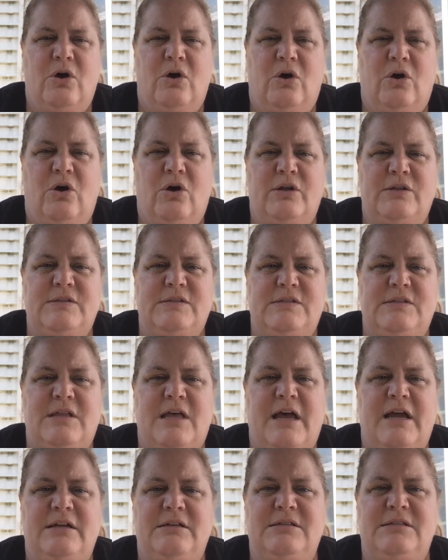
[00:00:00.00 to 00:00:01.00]
On
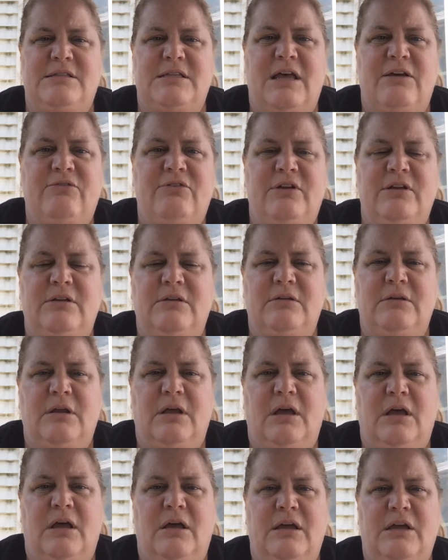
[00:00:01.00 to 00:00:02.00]
slide 7,
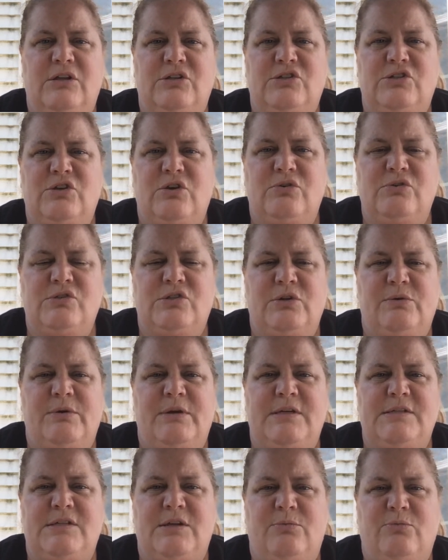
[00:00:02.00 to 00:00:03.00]
it shows
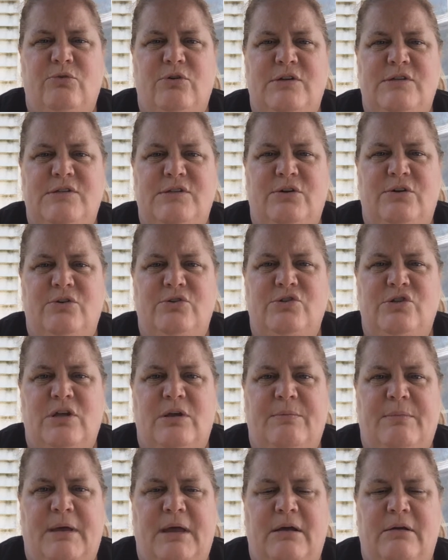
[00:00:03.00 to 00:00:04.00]
doing some research
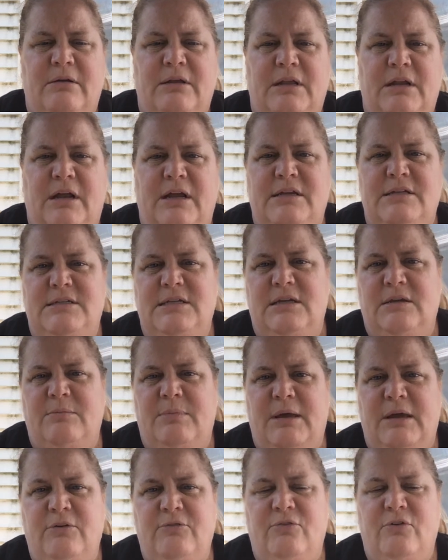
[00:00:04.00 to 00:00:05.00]
about an idea
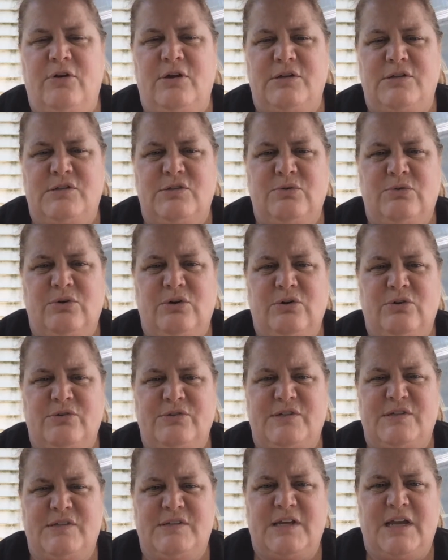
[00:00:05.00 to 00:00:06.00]
bank for Historical
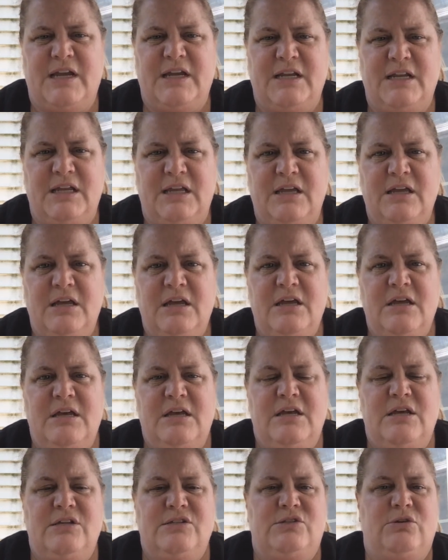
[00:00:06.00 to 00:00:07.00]
Society.
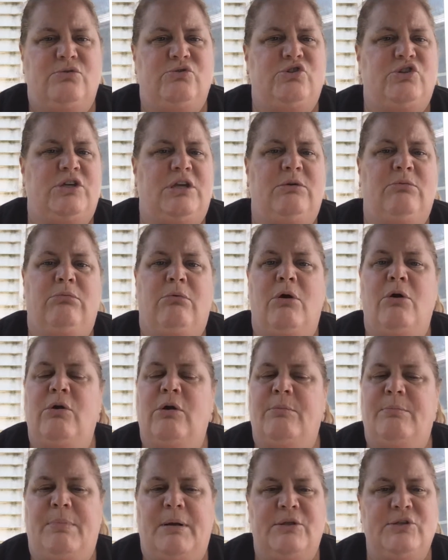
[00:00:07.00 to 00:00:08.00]
So she wrote
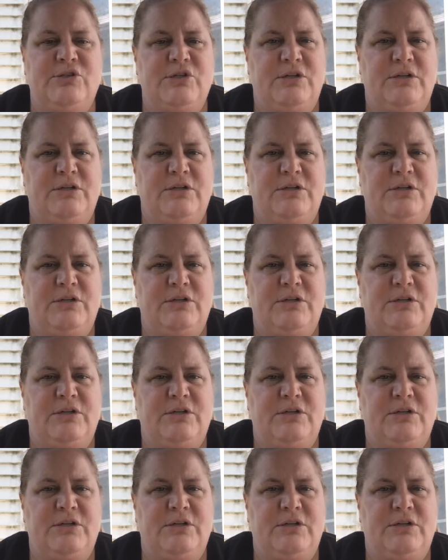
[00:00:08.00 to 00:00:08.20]
a bunch of